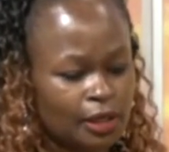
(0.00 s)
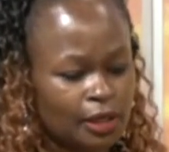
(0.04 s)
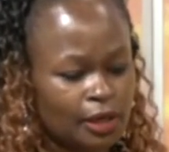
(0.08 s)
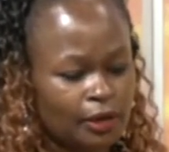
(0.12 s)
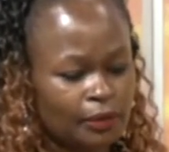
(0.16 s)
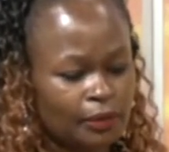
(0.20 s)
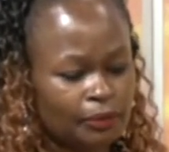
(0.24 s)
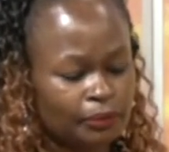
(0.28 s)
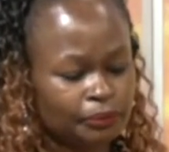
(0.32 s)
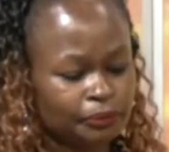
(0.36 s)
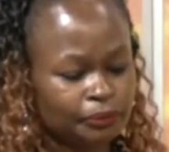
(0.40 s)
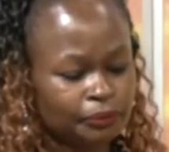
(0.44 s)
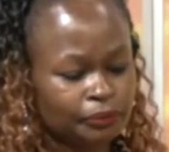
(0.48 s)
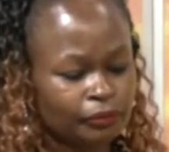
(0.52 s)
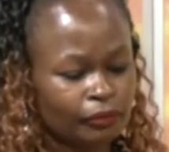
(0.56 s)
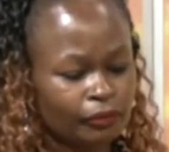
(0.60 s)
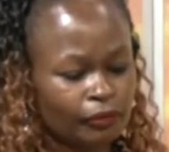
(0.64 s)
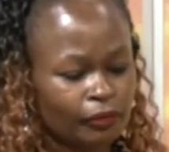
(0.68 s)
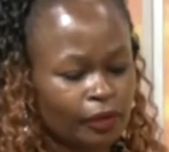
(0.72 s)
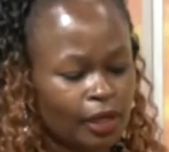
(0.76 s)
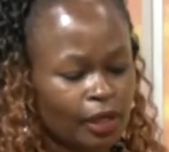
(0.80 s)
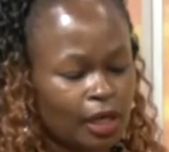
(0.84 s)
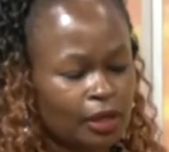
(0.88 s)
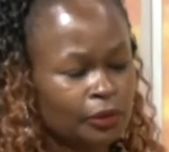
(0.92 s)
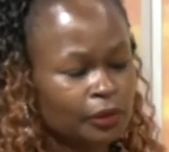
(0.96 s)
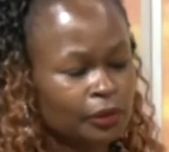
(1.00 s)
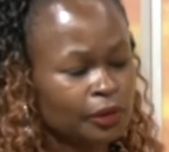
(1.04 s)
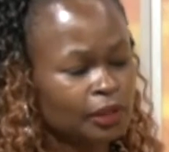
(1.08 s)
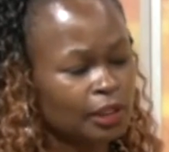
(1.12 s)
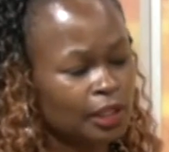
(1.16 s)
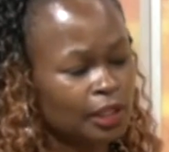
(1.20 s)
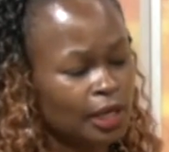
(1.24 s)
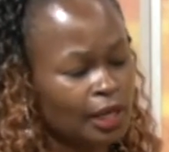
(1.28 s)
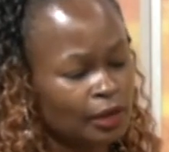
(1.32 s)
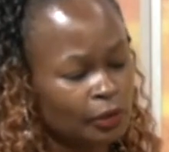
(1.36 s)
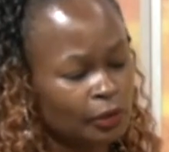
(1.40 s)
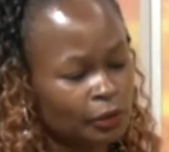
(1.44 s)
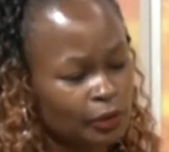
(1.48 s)
Um, A
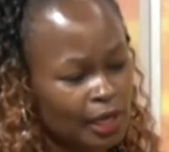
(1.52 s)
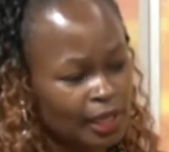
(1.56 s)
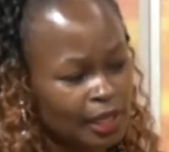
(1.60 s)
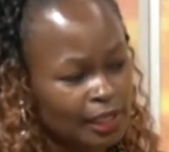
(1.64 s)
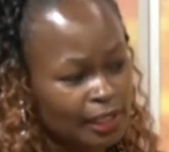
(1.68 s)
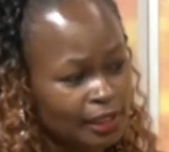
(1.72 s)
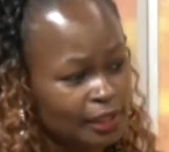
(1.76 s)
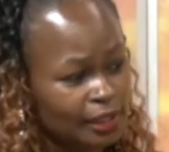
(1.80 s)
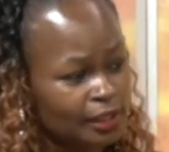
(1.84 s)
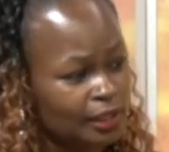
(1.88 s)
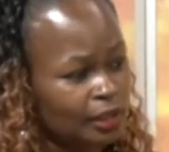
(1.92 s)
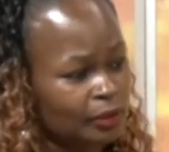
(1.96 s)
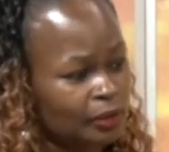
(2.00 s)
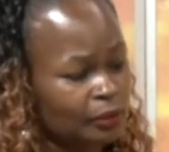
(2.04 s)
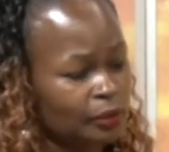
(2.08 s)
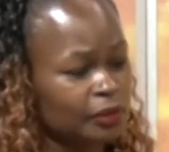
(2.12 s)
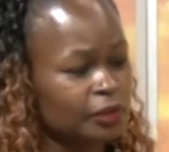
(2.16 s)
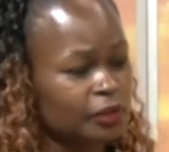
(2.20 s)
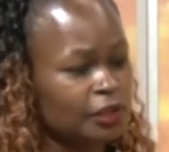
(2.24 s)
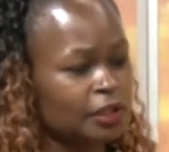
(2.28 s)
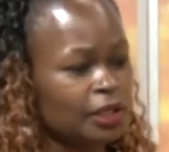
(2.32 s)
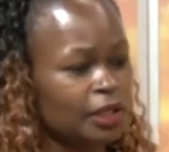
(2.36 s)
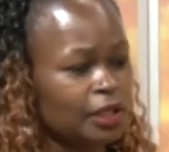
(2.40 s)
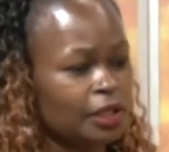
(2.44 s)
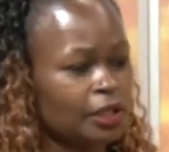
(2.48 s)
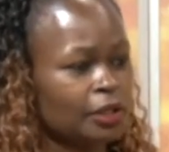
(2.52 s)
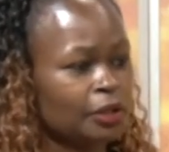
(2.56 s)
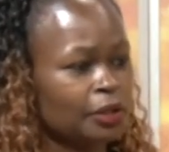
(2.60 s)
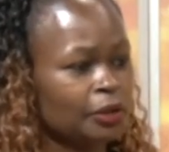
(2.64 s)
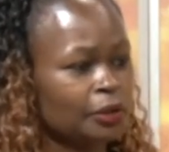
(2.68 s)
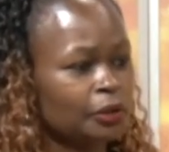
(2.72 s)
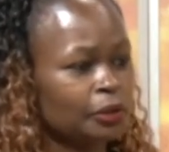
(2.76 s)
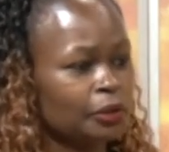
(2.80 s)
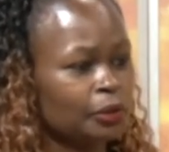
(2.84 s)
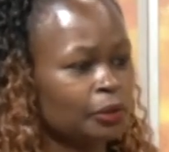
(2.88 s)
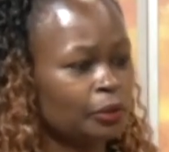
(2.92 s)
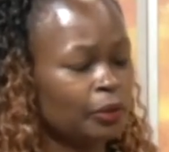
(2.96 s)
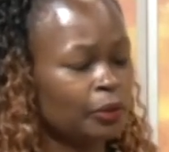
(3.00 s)
good, a good a leader will take
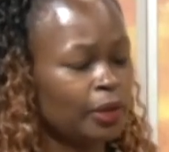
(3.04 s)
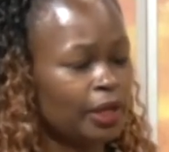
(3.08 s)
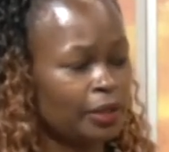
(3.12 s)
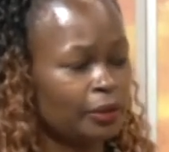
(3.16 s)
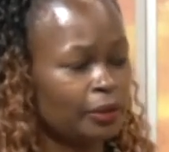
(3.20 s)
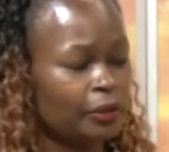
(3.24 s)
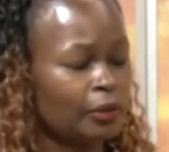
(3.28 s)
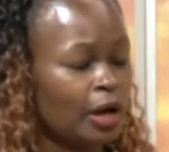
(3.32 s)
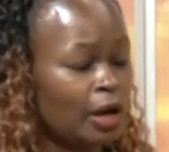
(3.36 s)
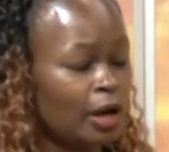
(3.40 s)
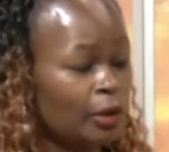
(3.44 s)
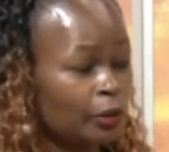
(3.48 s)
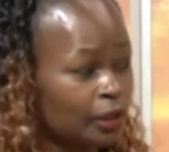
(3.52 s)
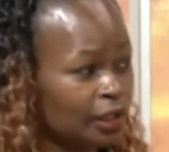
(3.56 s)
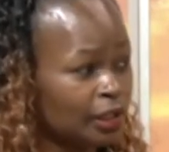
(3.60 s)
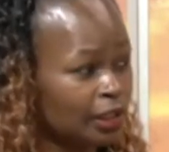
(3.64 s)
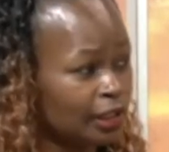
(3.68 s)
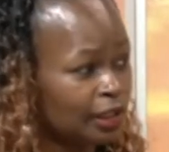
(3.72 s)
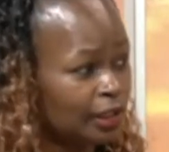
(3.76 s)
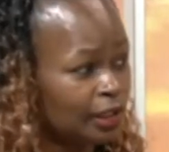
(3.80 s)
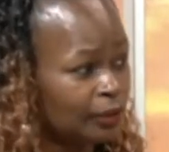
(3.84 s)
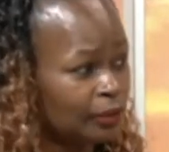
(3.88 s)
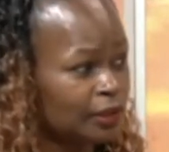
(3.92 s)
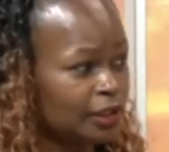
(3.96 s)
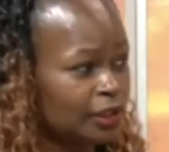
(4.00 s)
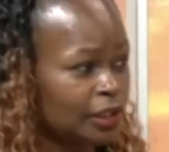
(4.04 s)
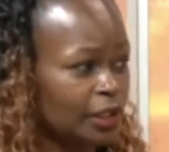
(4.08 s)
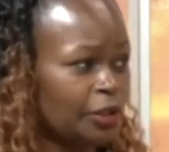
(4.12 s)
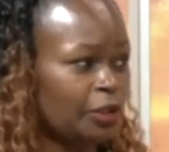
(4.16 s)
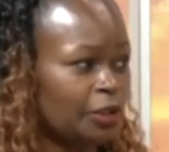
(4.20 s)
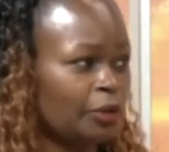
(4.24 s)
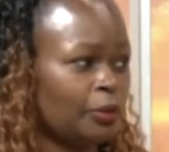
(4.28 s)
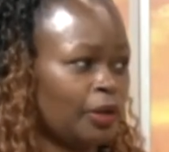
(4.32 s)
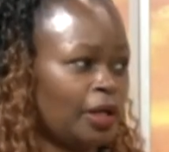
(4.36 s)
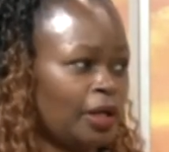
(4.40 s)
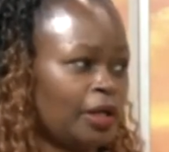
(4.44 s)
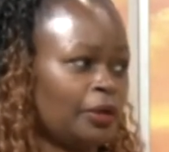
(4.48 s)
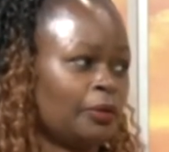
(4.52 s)
you where you a good leader will
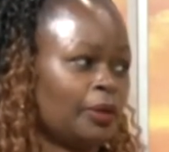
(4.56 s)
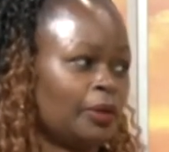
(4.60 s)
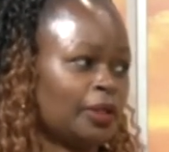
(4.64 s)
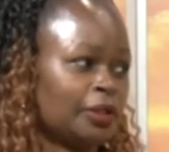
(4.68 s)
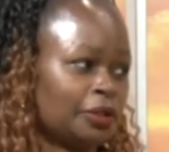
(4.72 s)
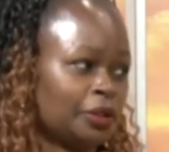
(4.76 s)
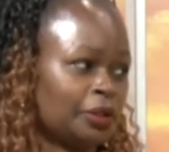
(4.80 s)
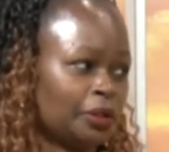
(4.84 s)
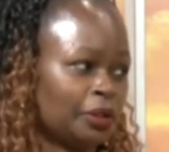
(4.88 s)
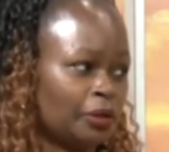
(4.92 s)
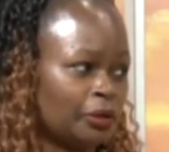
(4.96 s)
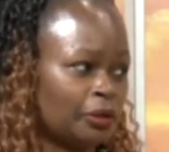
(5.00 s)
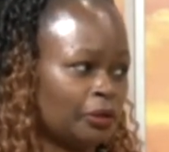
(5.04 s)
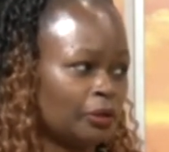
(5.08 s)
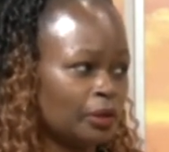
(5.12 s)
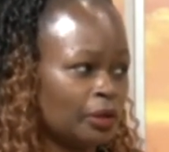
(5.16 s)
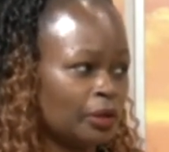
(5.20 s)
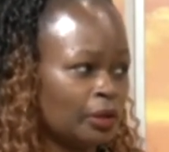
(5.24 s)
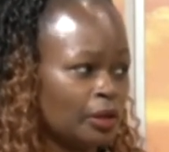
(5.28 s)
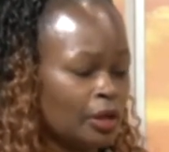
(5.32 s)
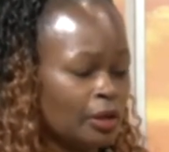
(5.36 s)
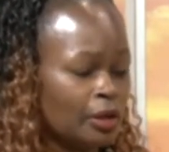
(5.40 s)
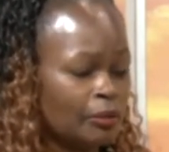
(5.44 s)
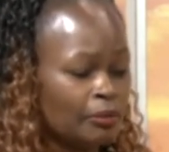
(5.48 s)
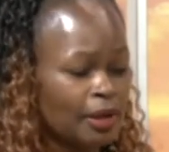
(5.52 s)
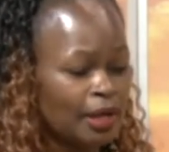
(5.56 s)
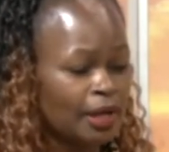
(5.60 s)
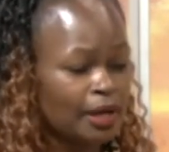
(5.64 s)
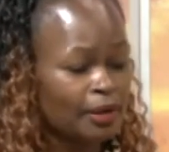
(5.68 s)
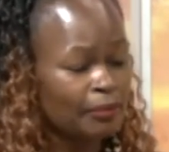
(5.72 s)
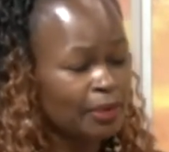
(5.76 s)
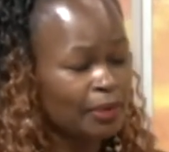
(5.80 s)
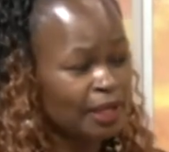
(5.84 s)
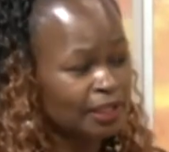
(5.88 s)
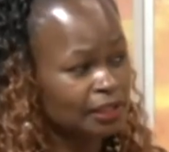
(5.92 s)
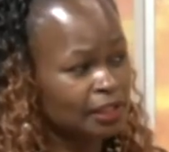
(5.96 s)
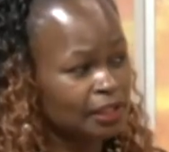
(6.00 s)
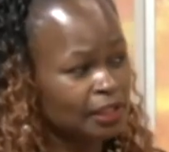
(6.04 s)
take you where you want to go, mm-hmm. but
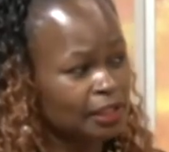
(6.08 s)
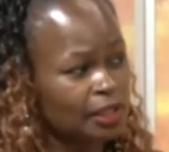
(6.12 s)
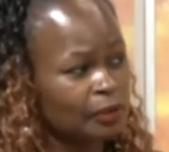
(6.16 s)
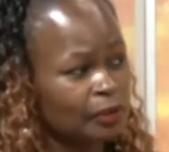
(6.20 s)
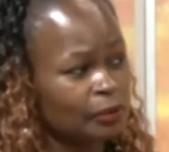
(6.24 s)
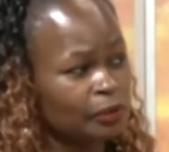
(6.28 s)
a best